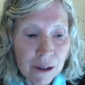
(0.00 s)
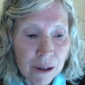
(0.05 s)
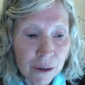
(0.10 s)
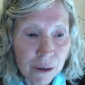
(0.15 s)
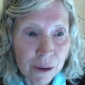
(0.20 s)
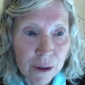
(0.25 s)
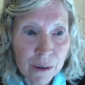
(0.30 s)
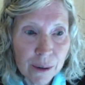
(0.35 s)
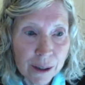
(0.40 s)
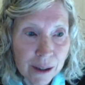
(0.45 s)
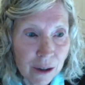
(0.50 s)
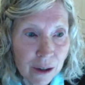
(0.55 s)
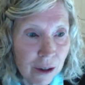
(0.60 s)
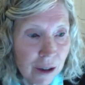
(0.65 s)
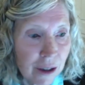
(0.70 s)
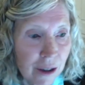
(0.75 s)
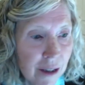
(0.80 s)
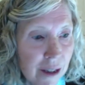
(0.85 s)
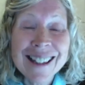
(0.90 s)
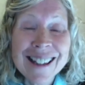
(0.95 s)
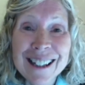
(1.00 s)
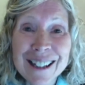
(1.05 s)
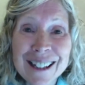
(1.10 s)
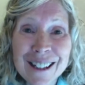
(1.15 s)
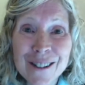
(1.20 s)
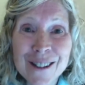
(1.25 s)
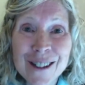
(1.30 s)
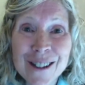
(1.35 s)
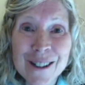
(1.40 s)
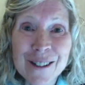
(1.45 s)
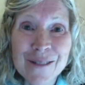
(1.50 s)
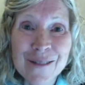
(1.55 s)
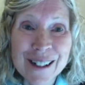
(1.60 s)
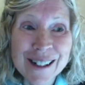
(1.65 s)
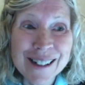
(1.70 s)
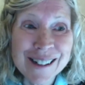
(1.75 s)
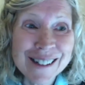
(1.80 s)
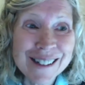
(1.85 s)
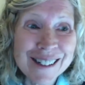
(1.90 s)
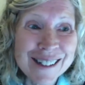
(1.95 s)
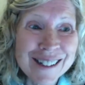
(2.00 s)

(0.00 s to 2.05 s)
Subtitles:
your questions. Thank you so much.